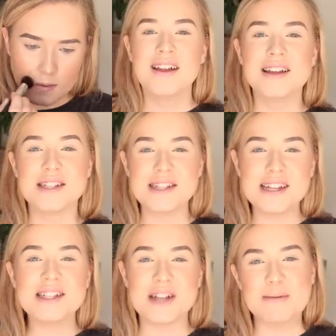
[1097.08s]
This is
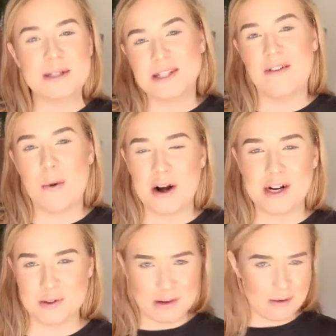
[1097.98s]
like the dumbest thing ever, but I
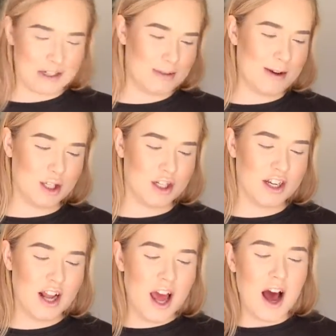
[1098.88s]
just really wanted to mention it.
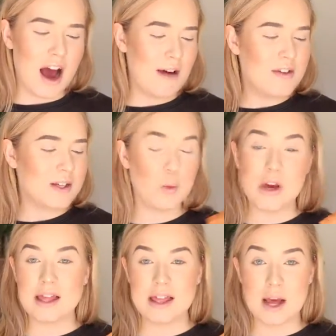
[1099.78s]
I have this
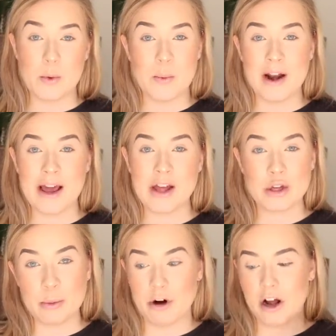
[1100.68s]
weird thing when I get
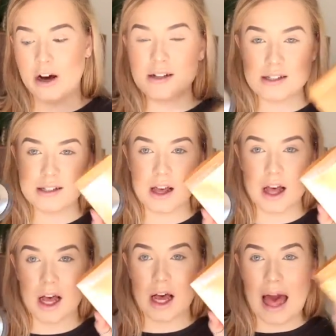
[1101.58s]
new products,
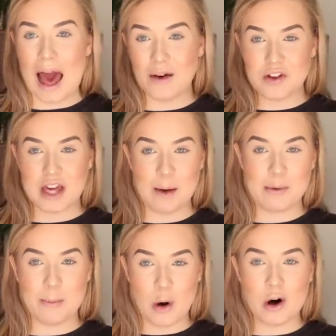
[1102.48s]
I have to keep
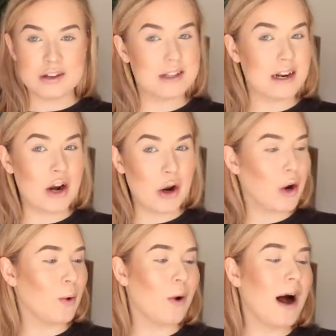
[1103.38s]
the box, and I don't
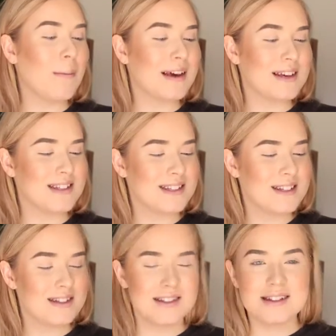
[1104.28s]
know why,
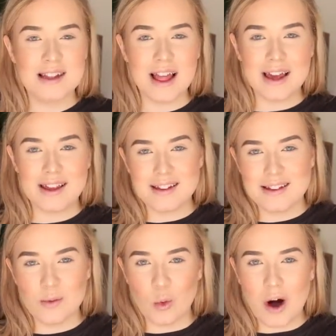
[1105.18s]
because like,
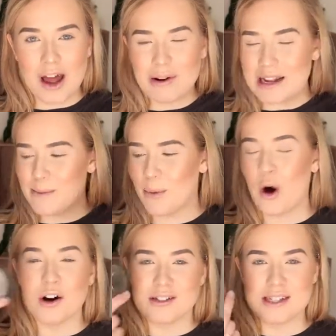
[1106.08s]
why do I need the
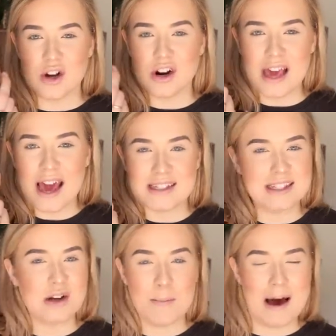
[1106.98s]
box? It's got a case,
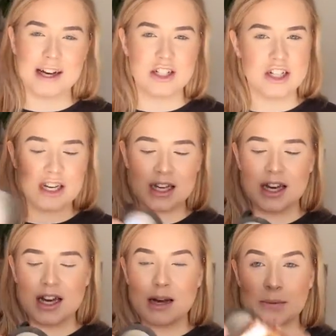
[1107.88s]
it's got packaging.
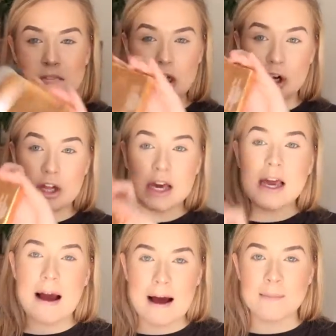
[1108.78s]
But
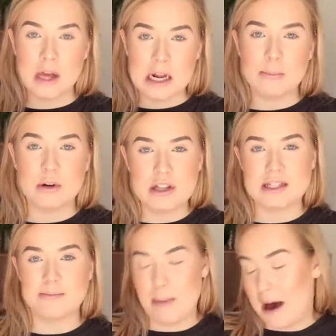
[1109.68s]
literally, I'm gonna put
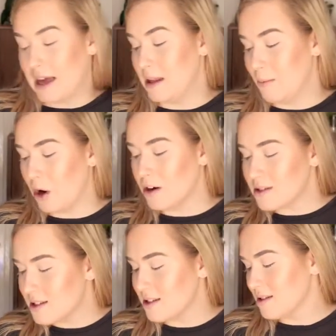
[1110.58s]
this back in the
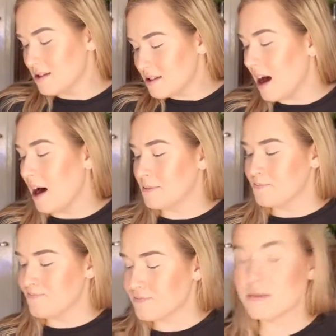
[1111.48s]
box.
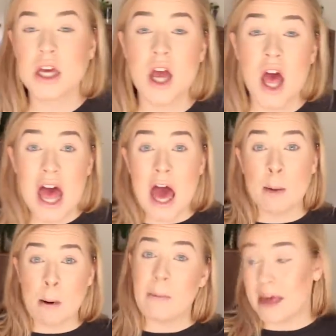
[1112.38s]
And
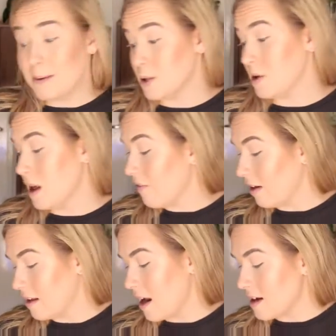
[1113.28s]
I'll probably keep doing that for
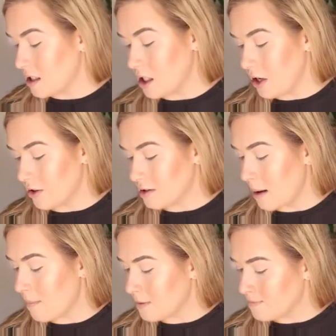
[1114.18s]
like the next year or
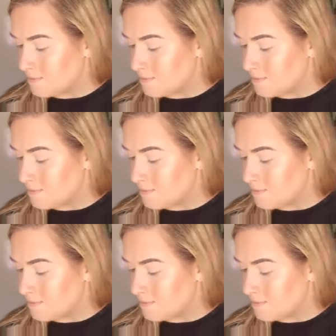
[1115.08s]
something.